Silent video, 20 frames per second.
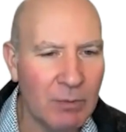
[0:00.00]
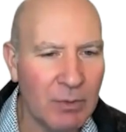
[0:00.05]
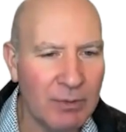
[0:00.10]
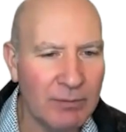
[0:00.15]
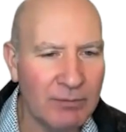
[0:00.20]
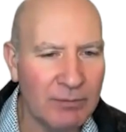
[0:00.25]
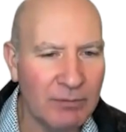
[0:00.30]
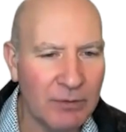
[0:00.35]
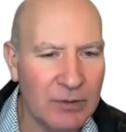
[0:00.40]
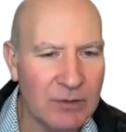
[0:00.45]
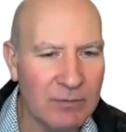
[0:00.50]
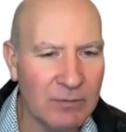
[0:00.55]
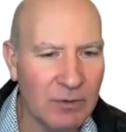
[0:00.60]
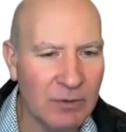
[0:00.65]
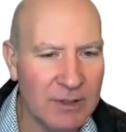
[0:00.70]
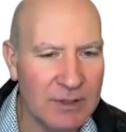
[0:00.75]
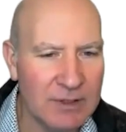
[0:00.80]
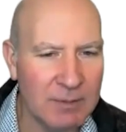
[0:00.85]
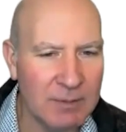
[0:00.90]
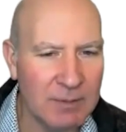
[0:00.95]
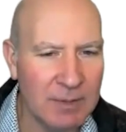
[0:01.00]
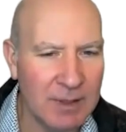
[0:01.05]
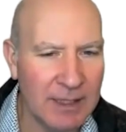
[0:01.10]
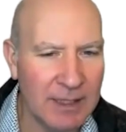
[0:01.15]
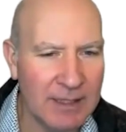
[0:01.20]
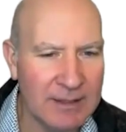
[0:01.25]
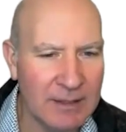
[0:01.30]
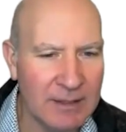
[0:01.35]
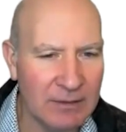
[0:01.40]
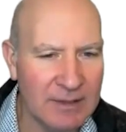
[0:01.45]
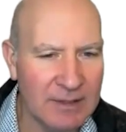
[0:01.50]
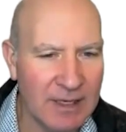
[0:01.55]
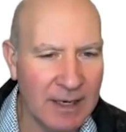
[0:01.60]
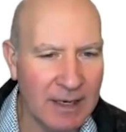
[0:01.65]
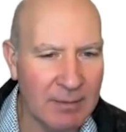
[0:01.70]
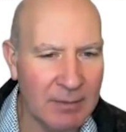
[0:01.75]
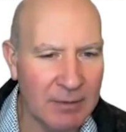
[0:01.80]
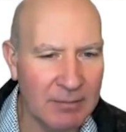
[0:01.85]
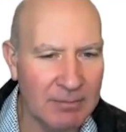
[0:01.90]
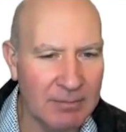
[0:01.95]
Well, first of all, it's an Excel
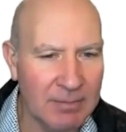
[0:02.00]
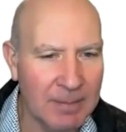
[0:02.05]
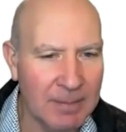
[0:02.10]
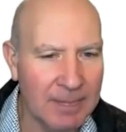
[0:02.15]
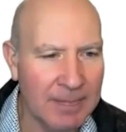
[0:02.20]
table.